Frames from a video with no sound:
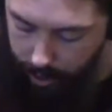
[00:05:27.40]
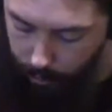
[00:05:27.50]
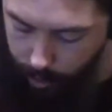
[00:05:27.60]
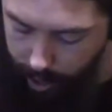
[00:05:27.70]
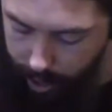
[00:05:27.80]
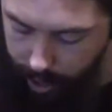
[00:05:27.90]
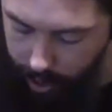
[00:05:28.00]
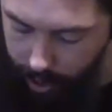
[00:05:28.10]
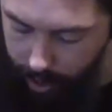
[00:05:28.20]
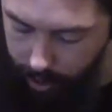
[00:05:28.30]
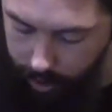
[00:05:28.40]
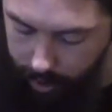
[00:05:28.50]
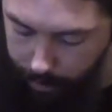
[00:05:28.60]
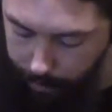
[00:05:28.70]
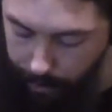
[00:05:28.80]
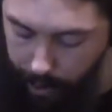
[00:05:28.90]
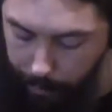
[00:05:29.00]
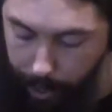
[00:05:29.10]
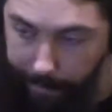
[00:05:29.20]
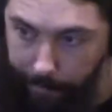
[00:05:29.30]
When I pluck
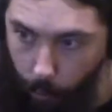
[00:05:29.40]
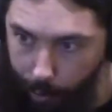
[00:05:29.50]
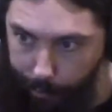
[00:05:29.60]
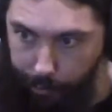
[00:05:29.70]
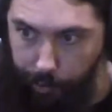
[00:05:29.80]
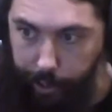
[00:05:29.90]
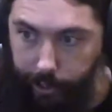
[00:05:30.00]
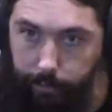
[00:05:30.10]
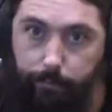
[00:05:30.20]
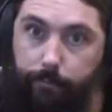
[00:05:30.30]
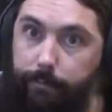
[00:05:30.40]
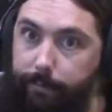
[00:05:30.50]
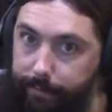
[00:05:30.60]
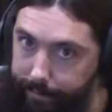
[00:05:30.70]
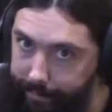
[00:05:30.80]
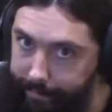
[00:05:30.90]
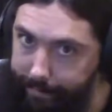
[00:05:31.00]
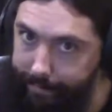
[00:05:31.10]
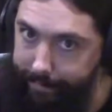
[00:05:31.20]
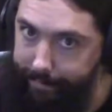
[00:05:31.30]
my fourth string,
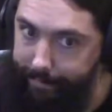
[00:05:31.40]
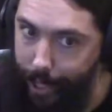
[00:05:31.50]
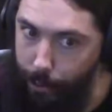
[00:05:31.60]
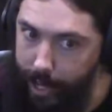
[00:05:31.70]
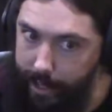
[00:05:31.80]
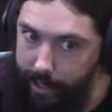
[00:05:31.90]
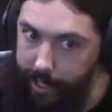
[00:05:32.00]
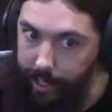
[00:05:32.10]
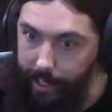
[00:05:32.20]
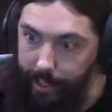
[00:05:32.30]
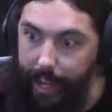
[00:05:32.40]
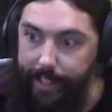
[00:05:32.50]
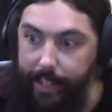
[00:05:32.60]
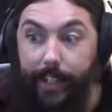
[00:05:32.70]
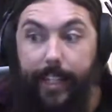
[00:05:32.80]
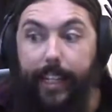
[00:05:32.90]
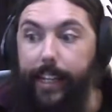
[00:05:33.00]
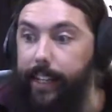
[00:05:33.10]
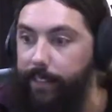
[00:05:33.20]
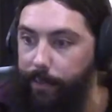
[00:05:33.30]
you guessed it, that's a D.
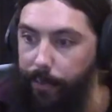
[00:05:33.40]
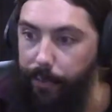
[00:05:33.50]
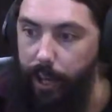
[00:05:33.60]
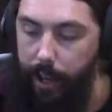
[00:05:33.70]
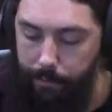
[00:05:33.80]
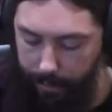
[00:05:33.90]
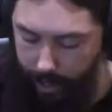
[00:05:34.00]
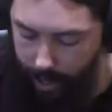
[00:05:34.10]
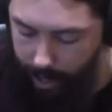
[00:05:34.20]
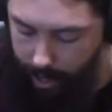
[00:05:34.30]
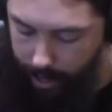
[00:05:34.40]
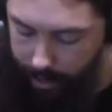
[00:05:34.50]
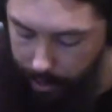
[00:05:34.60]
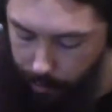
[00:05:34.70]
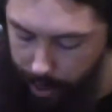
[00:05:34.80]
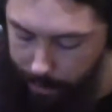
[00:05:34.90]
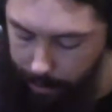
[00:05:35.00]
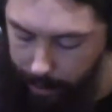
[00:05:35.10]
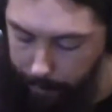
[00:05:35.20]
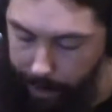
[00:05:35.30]
Okay, then when I
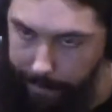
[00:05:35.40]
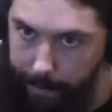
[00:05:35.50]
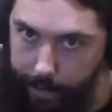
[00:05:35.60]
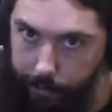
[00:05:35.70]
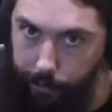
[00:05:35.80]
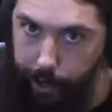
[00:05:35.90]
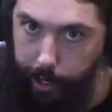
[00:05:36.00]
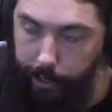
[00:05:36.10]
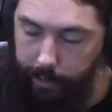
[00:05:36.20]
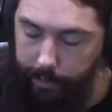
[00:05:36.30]
pluck my fifth string,